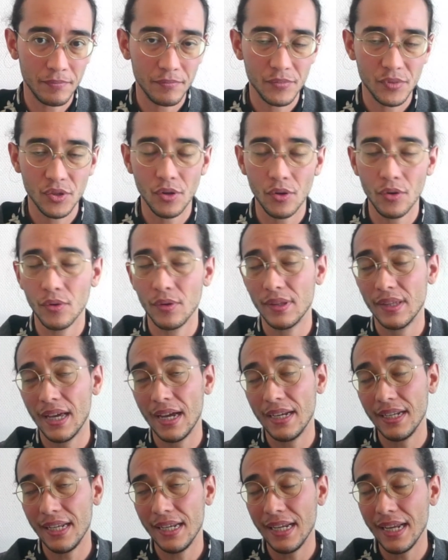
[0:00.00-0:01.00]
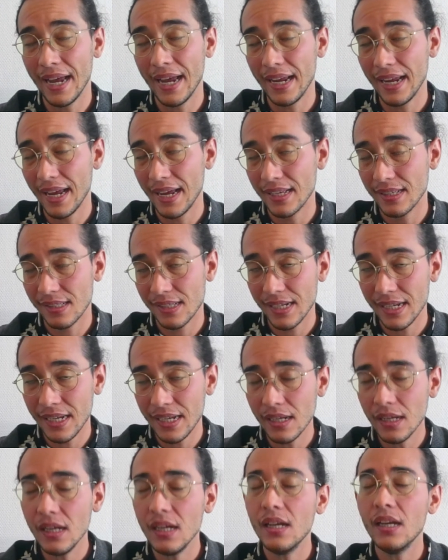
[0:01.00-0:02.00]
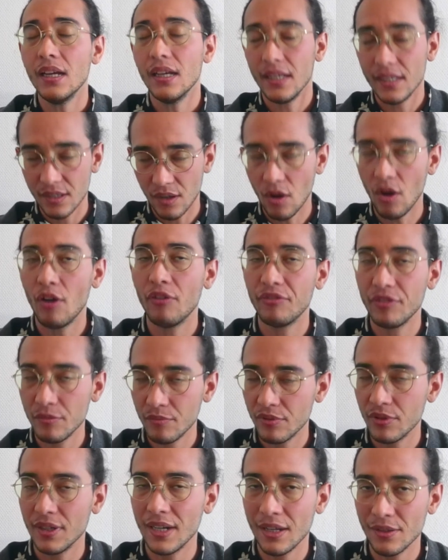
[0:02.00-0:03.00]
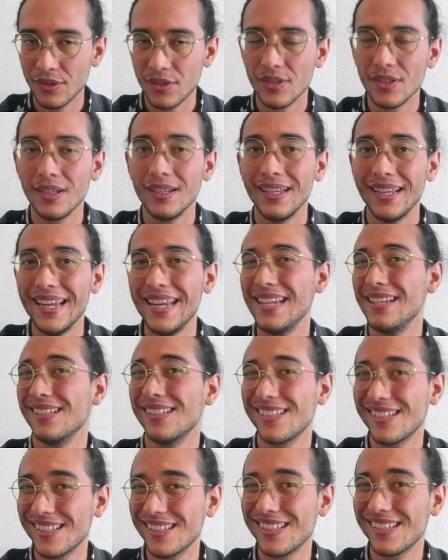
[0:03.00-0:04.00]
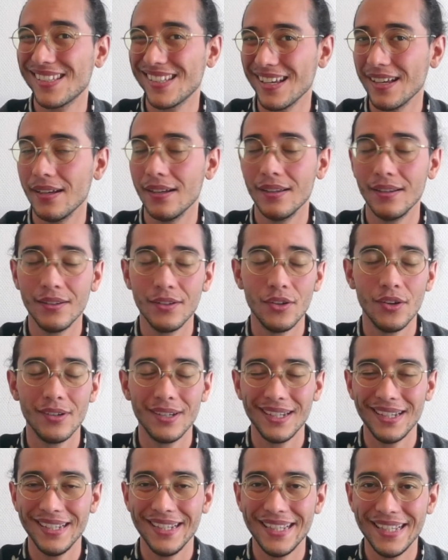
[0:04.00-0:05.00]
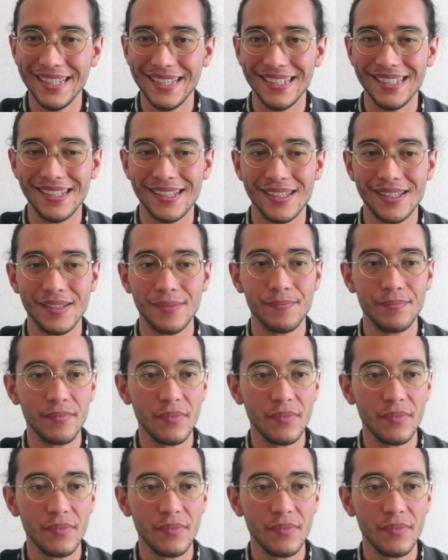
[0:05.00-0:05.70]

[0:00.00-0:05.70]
So that E-A-S-E is often pronounced is, not ease.